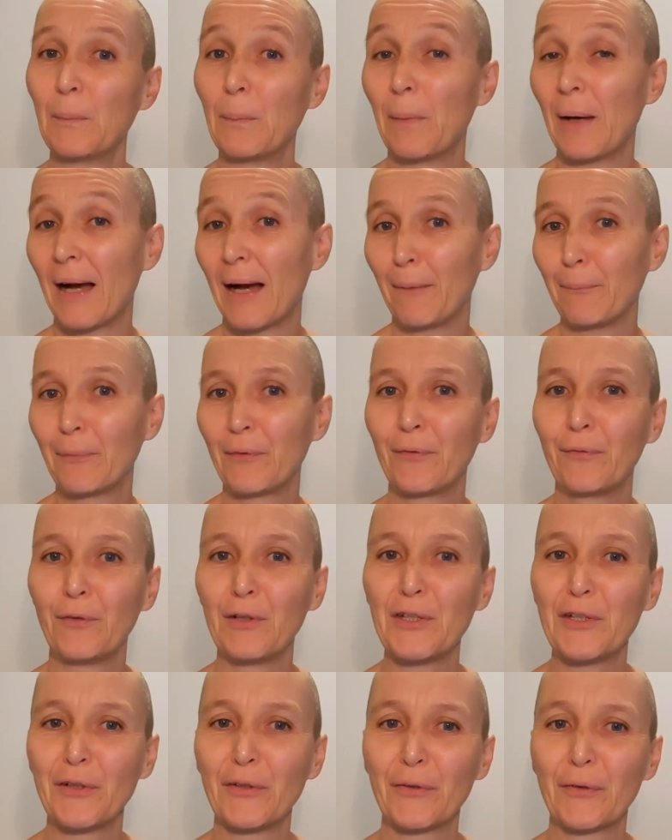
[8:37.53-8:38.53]
perhaps
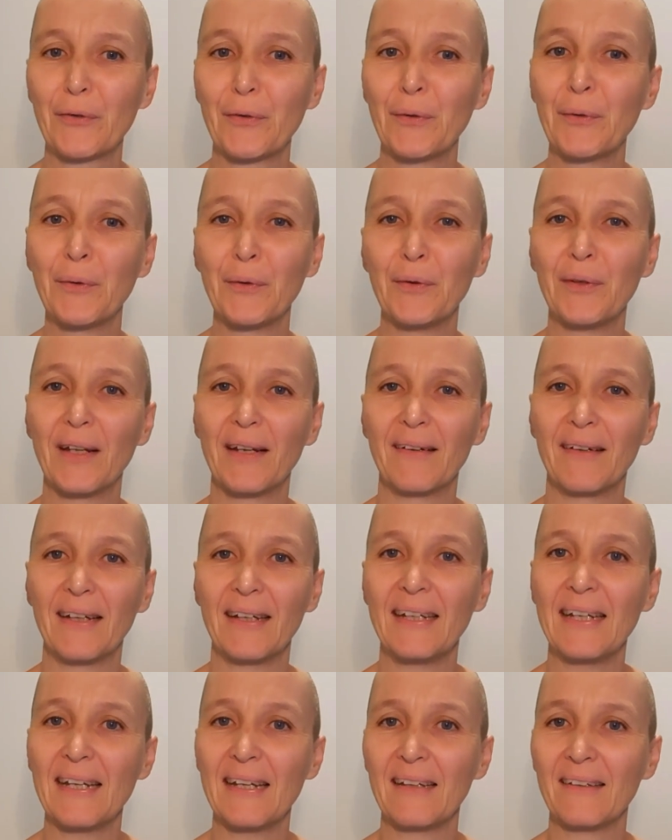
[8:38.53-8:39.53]
for you too, there
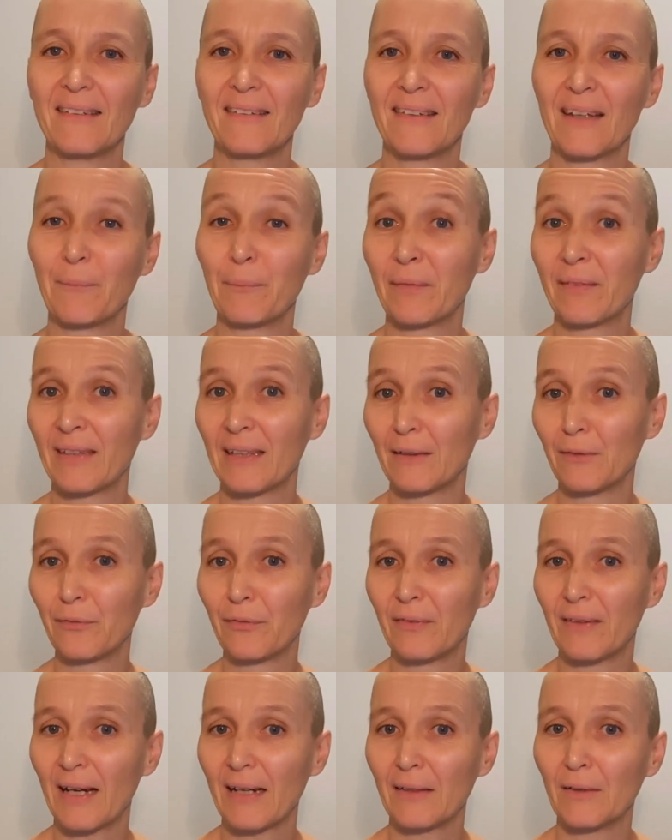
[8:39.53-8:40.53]
is some
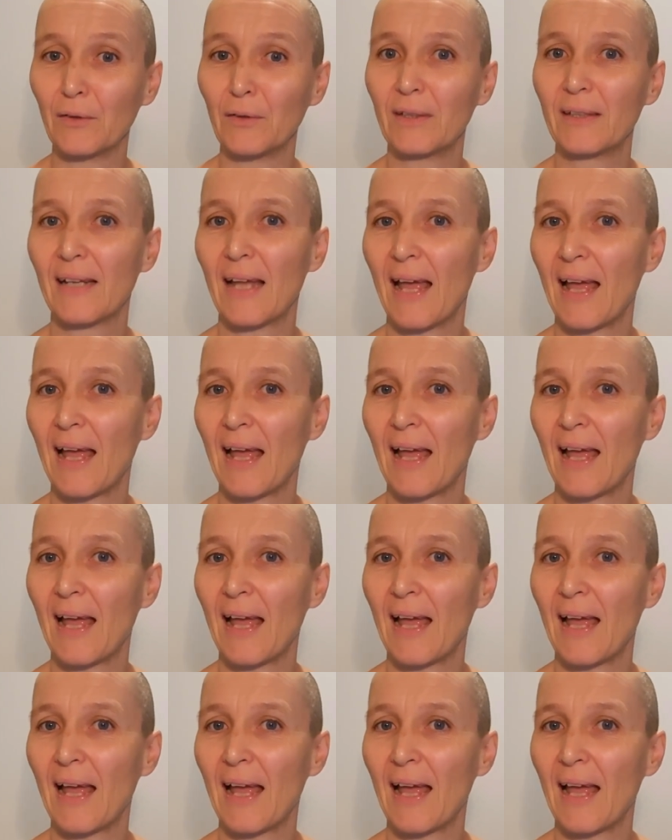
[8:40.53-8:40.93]
self-doubt